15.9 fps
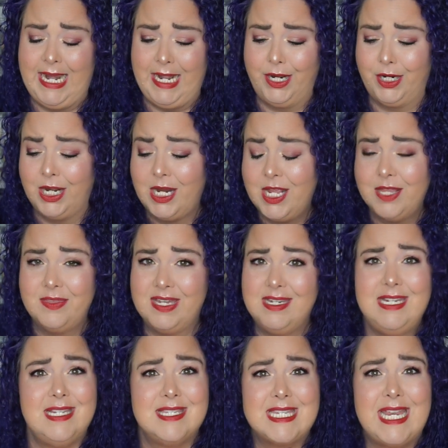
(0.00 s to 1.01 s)
hair
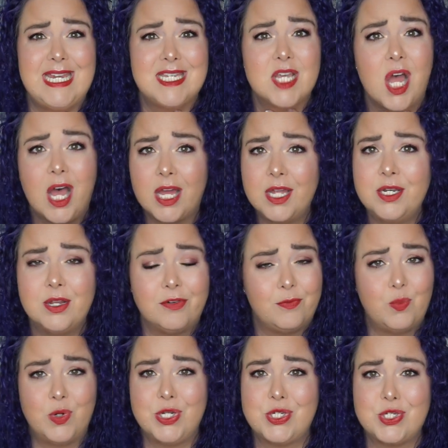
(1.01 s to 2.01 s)
that needs a ton
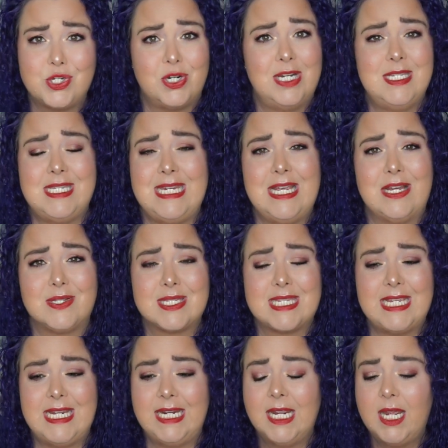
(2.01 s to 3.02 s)
of moisture and
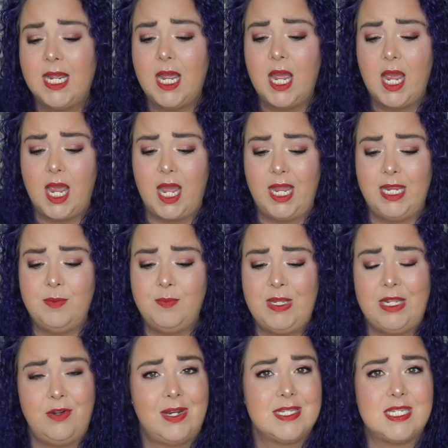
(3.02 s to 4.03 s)
TLC, I'm
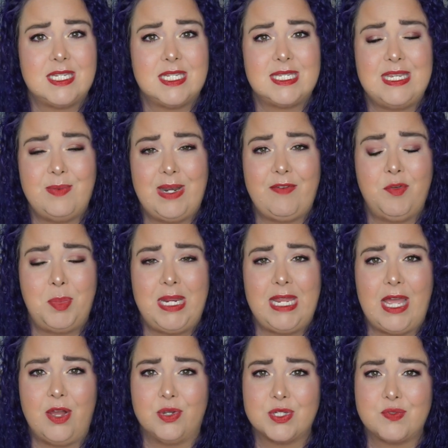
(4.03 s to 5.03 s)
interested to see what
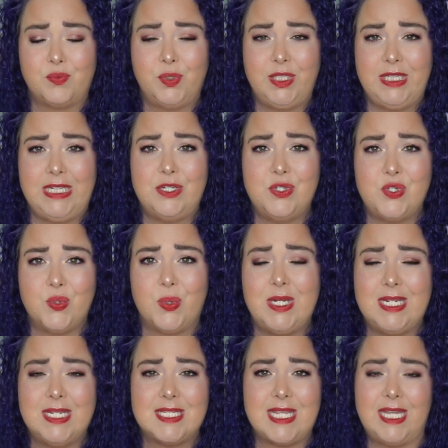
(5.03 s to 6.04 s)
everybody else really
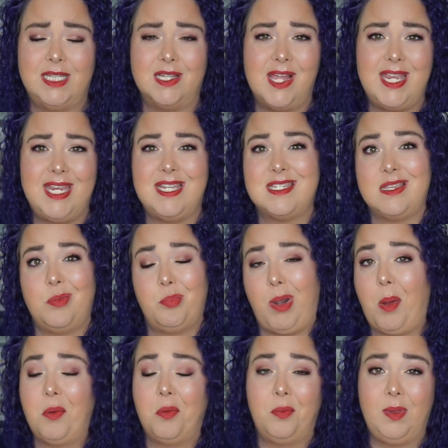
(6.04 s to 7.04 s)
enjoys and likes and
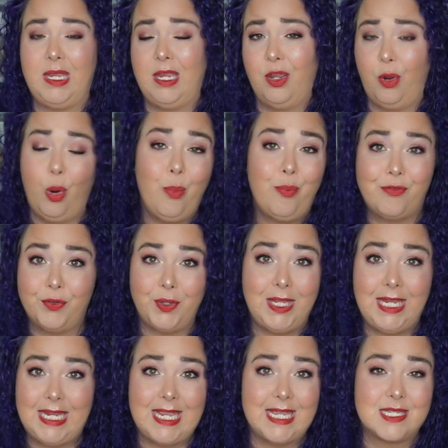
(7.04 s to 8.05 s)
probably,
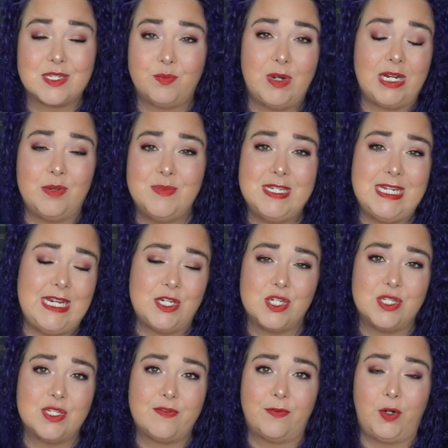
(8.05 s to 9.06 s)
hopefully, get some
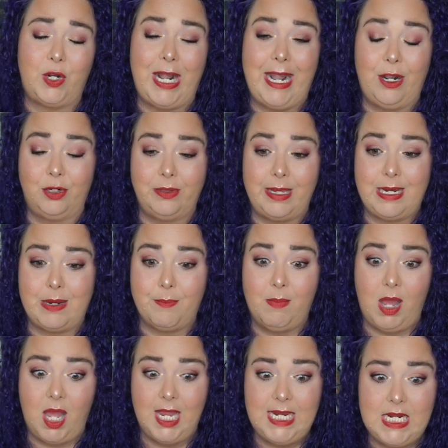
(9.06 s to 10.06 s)
recommendations for hair like
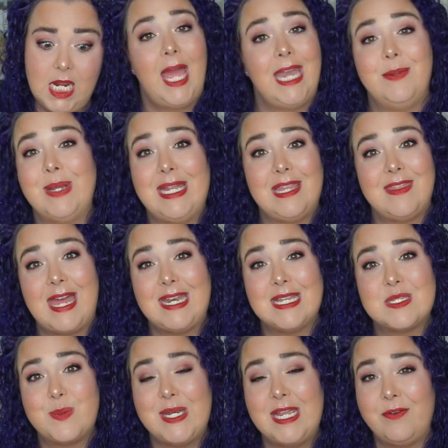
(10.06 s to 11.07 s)
mine. Anyway, that
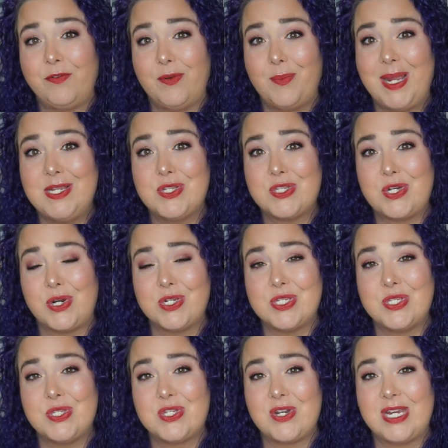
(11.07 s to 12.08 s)
has been it for my
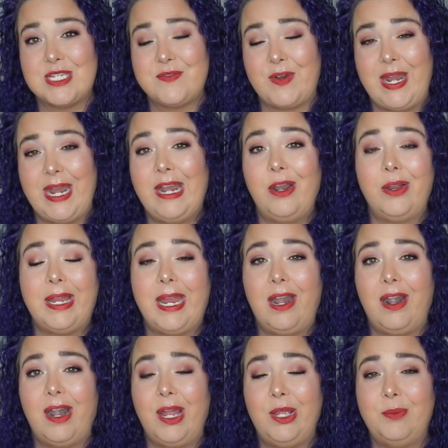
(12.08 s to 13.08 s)
Stars and Stripes for Hair
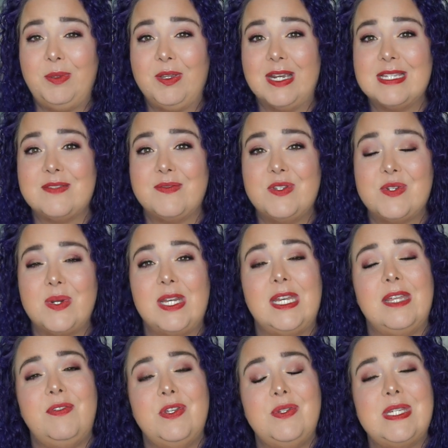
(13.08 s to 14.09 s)
Care. I hope you guys have enjoyed
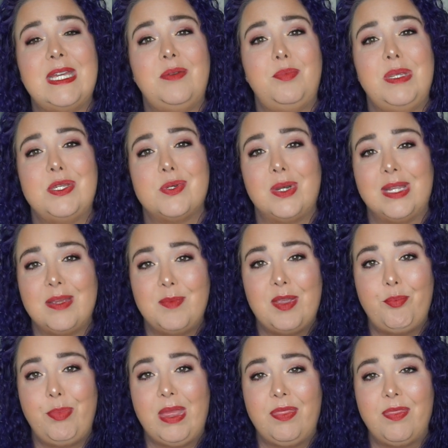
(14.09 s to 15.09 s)
it. If you did, be sure to give me
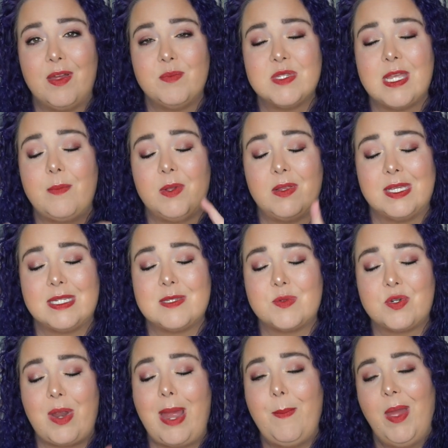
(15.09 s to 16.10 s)
a big thumbs up, click
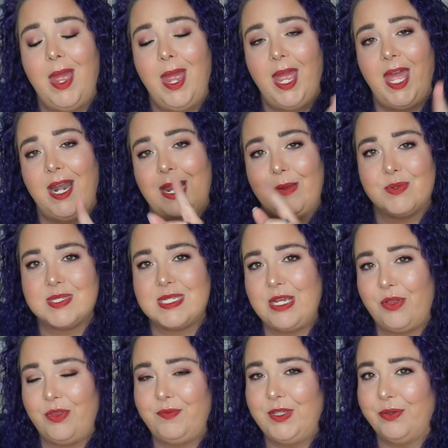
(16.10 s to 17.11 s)
subscribe, and I will see
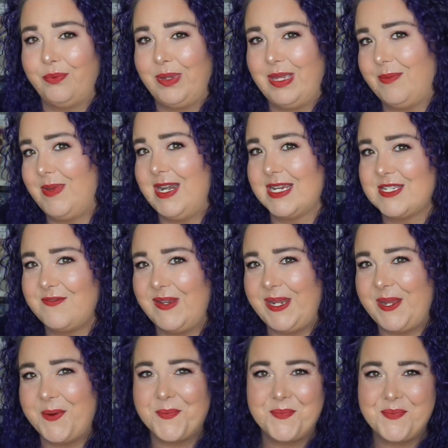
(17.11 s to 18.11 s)
all of you in my next
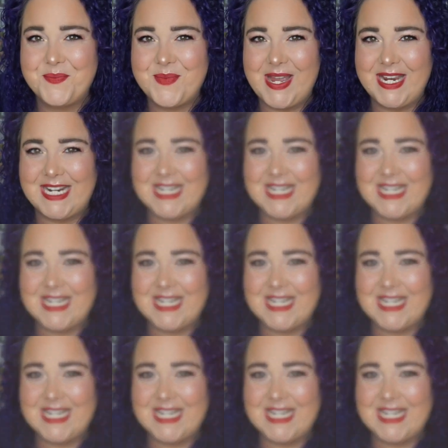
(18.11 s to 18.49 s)
video. Bye,